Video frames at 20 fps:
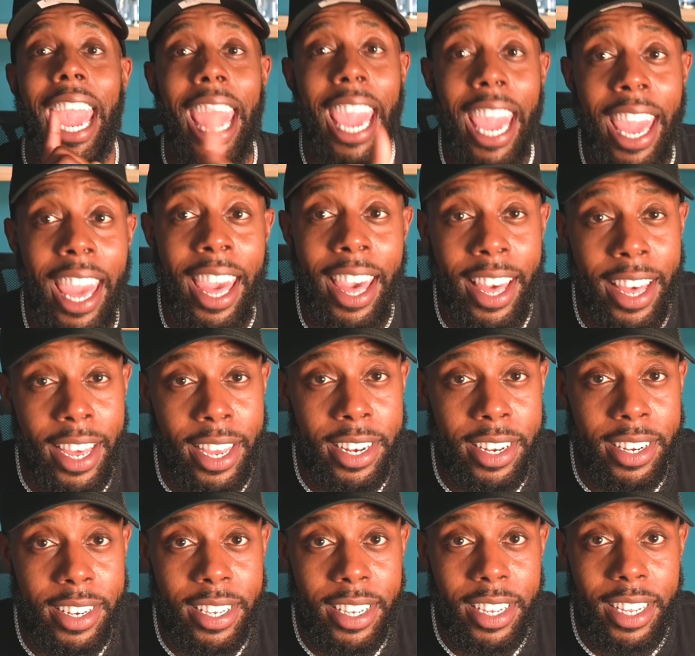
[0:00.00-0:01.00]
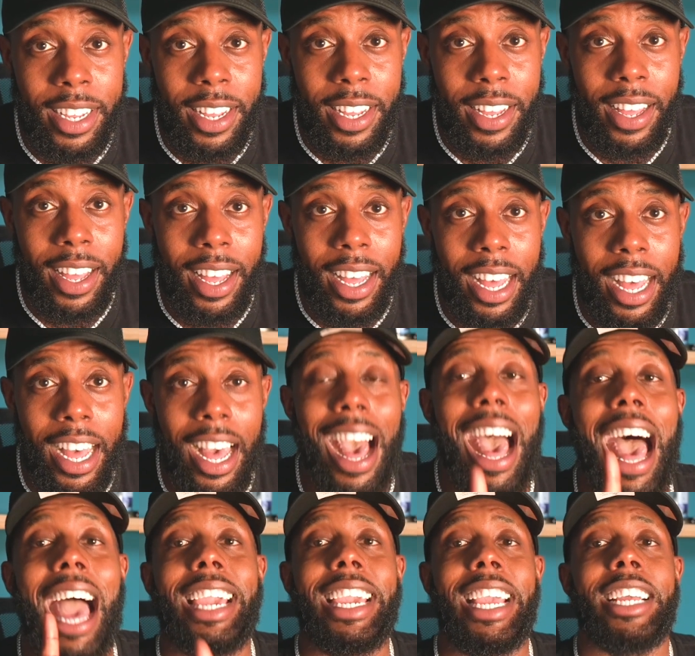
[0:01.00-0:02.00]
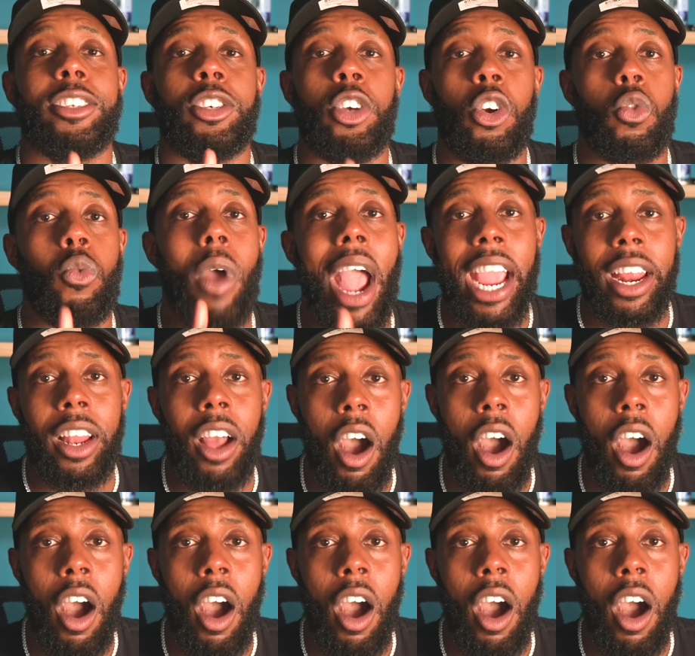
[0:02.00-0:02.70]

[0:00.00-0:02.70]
and I get to write